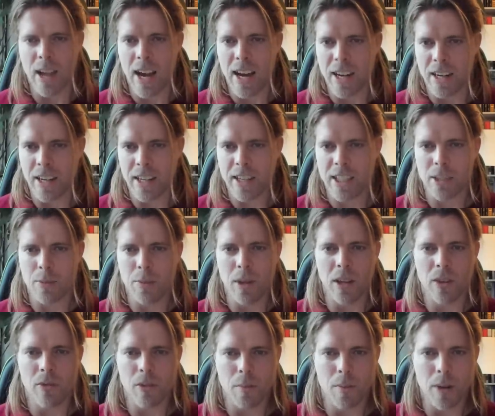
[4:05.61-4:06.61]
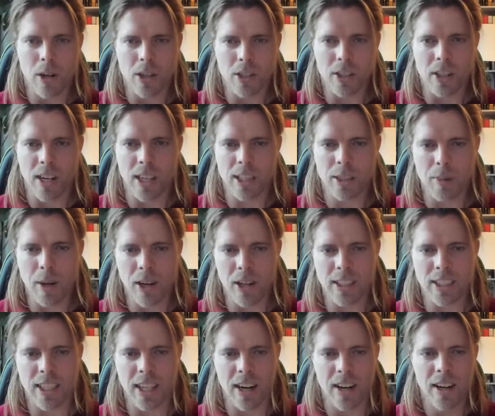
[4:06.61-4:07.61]
And I can speak from personal
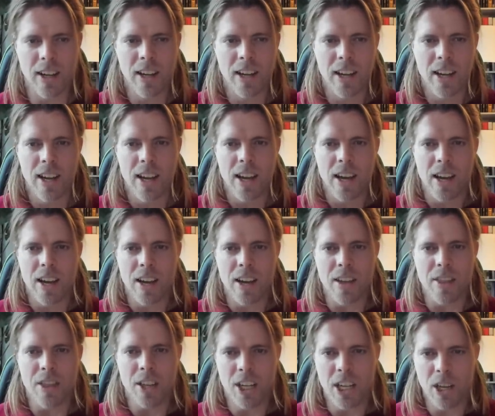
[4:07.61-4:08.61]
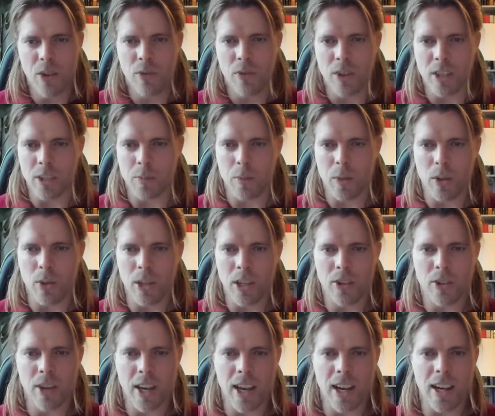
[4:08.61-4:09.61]
experience here. The difference between
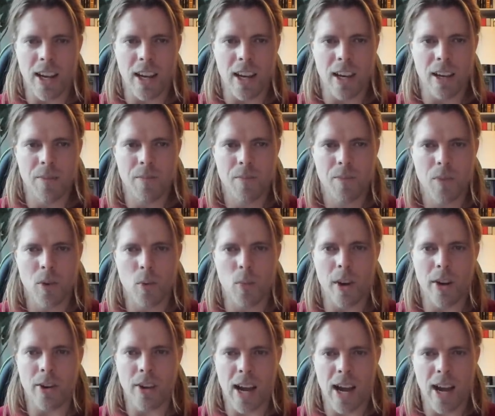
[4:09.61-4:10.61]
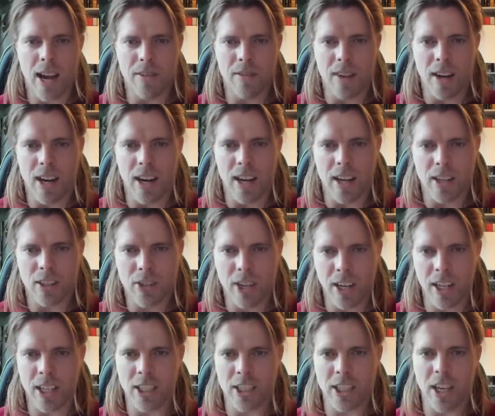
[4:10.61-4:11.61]
training when you have a
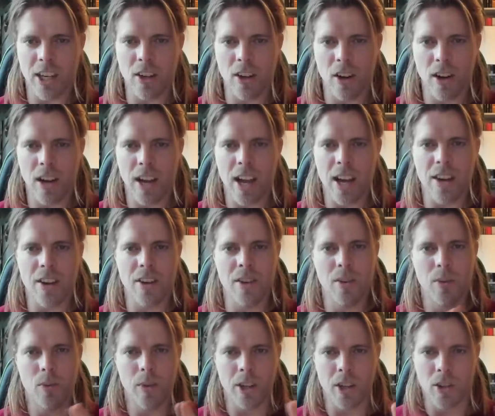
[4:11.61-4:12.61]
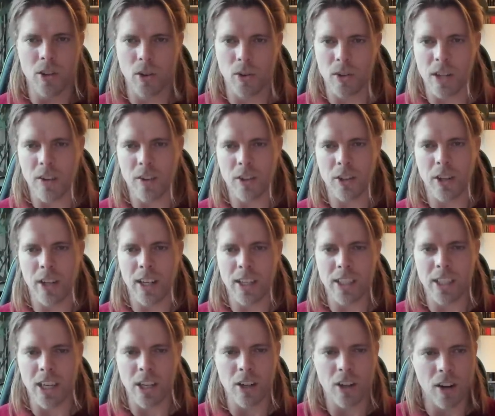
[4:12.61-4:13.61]
training schedule and when you don't have a training
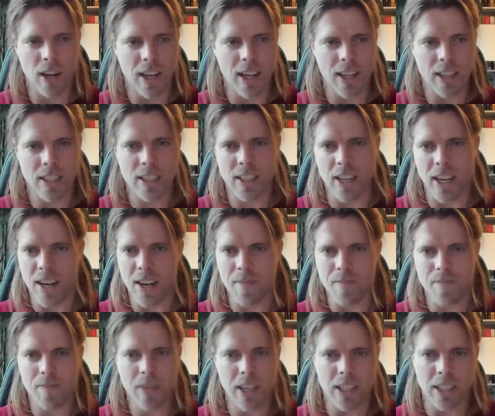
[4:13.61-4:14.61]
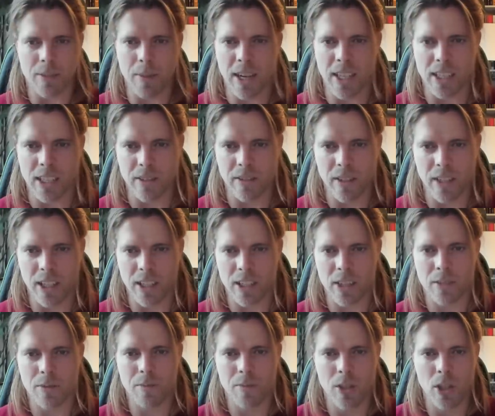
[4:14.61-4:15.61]
schedule, it's um, it's massive.
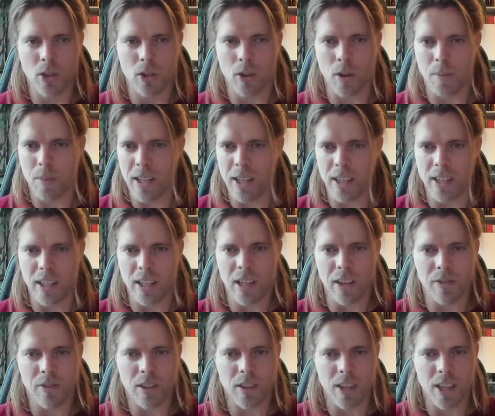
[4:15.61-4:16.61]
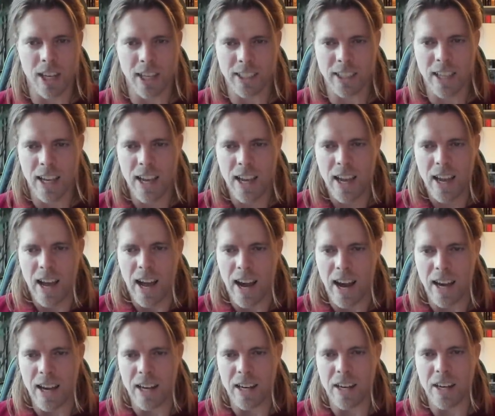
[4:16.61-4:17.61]
It's two completely different things.
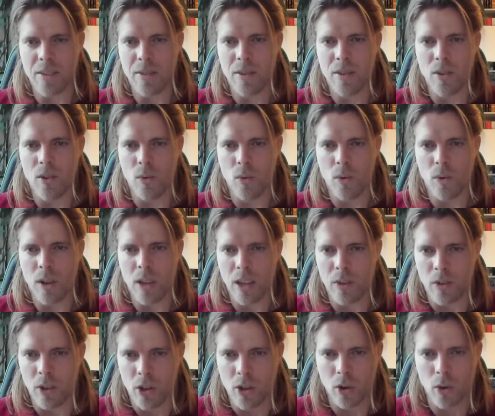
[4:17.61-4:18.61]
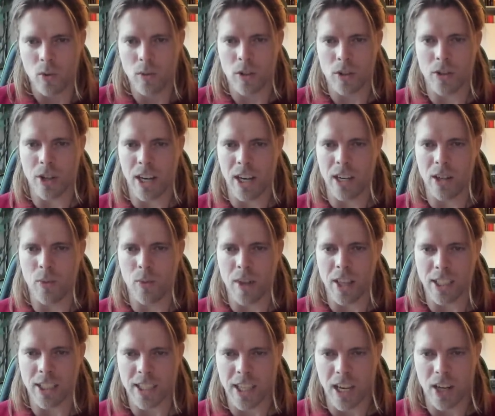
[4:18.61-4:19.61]
And if you don't train
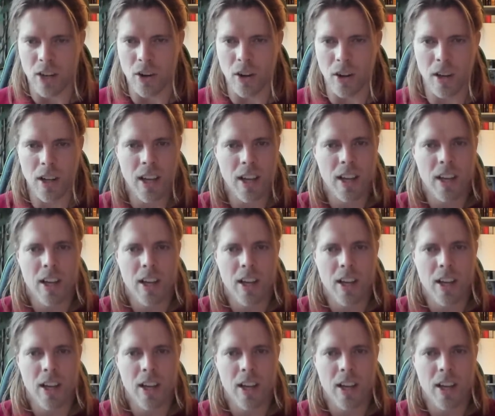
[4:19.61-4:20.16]
with a schedule,